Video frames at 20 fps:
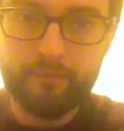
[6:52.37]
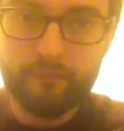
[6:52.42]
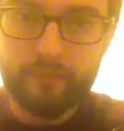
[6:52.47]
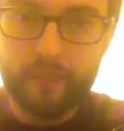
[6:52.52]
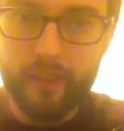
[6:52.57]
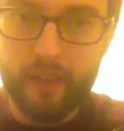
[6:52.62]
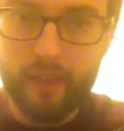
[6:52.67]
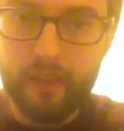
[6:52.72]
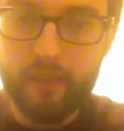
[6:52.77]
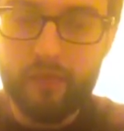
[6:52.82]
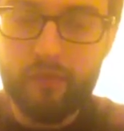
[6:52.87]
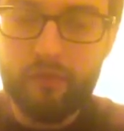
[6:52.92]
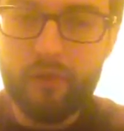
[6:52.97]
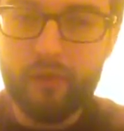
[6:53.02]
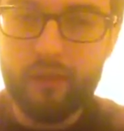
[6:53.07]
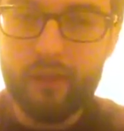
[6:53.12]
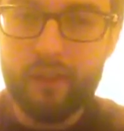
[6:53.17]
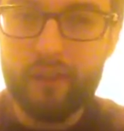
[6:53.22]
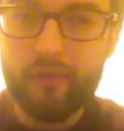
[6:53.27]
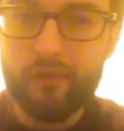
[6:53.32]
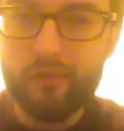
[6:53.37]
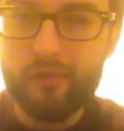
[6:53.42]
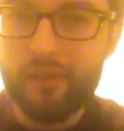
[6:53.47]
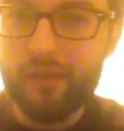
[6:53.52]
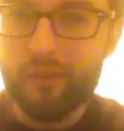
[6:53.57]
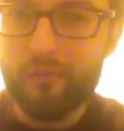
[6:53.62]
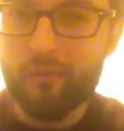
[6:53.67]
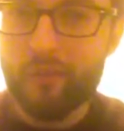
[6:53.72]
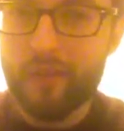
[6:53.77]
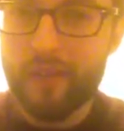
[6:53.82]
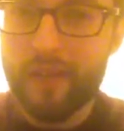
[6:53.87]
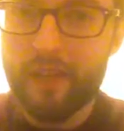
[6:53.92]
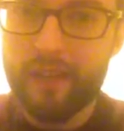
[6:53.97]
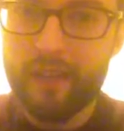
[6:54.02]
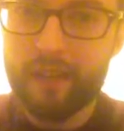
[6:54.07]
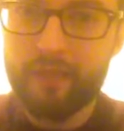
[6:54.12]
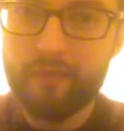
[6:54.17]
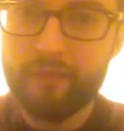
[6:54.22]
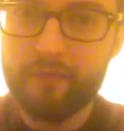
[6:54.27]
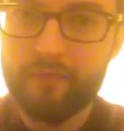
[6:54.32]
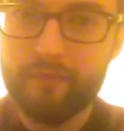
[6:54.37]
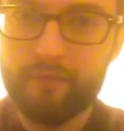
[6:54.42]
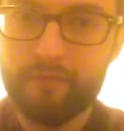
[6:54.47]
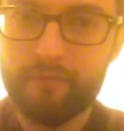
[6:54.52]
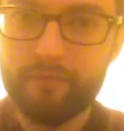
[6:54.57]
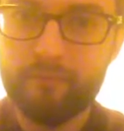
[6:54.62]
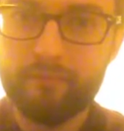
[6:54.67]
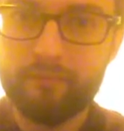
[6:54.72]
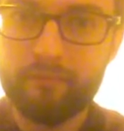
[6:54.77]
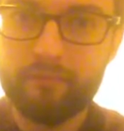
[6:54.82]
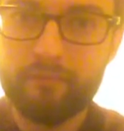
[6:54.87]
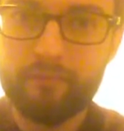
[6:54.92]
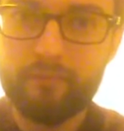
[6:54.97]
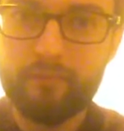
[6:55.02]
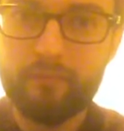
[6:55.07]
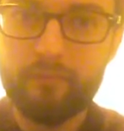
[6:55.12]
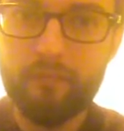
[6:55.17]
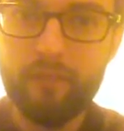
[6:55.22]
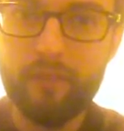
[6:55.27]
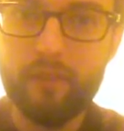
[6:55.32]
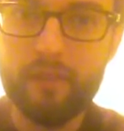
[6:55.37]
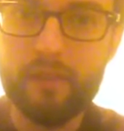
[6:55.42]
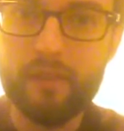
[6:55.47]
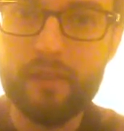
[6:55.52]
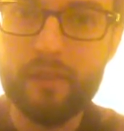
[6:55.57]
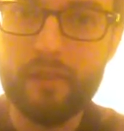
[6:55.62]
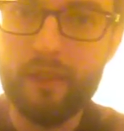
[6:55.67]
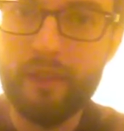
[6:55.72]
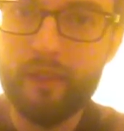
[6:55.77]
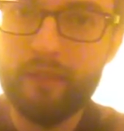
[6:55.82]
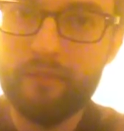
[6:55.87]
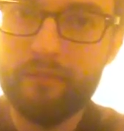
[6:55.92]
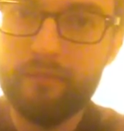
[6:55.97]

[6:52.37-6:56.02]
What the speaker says: and then you've got like a sort of rake, which is that.